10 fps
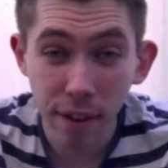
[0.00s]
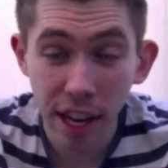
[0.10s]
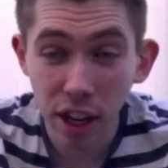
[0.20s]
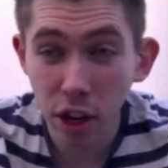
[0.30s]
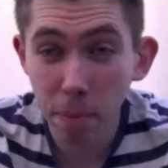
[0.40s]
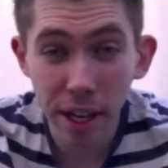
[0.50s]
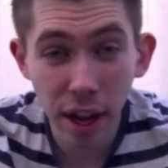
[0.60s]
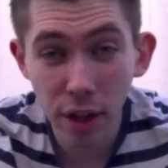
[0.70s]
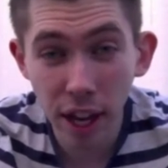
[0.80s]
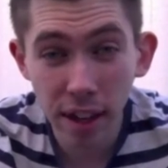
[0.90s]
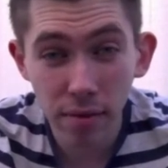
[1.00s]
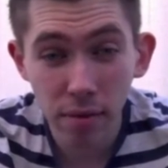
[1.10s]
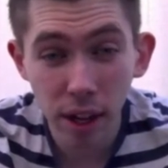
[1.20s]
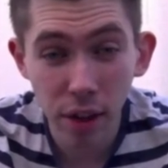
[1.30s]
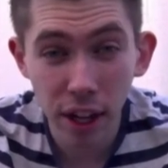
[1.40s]
It could be nothing
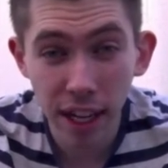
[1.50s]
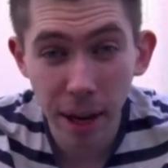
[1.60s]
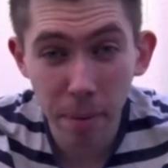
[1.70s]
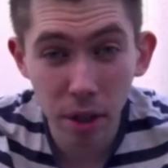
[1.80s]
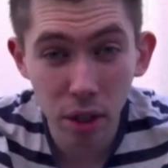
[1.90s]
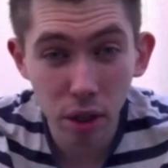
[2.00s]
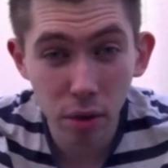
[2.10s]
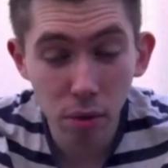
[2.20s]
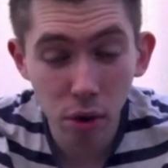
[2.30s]
could happen at all,